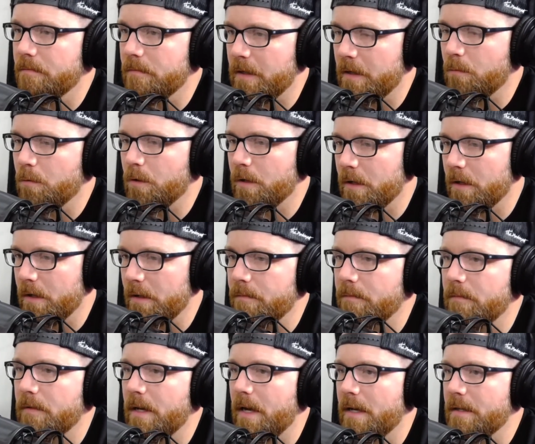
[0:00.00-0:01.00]
that we're going
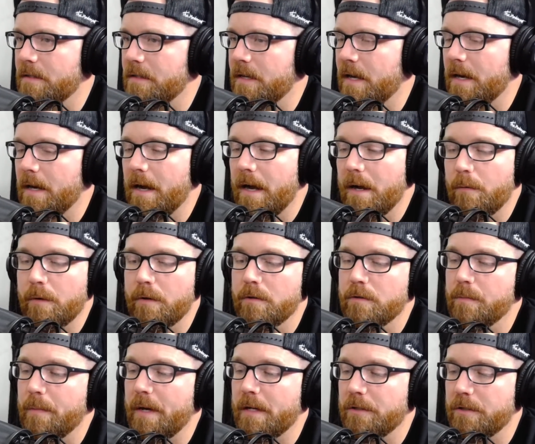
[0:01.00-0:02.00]
to not see eye to eye, whether
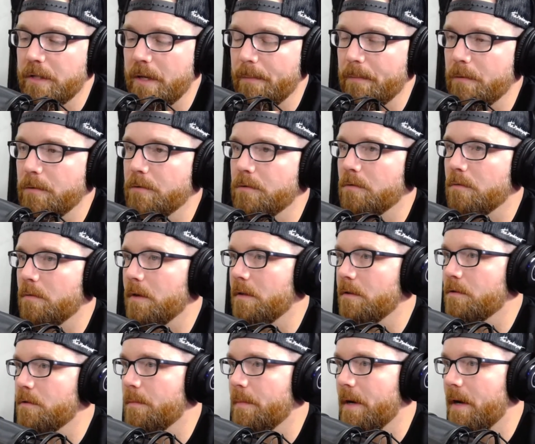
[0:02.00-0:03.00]
it's about Shepherds or whether
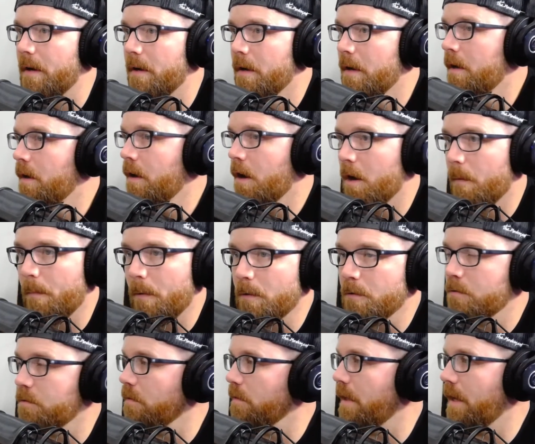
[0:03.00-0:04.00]
it's about our
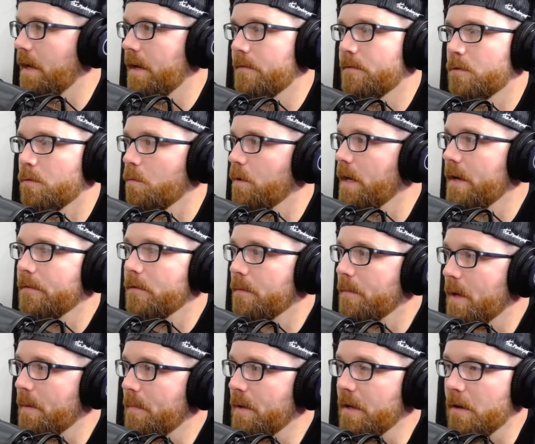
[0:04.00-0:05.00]
personal lives or whatever it
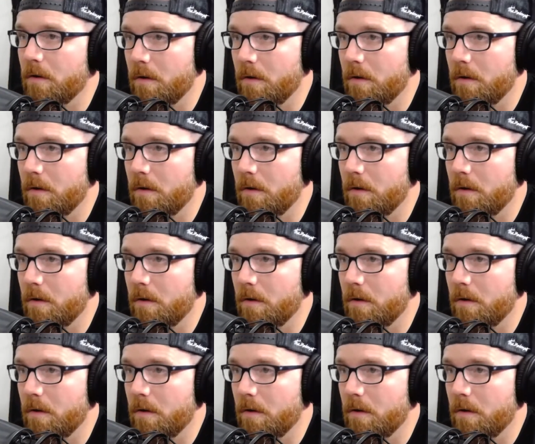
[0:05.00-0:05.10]
may be,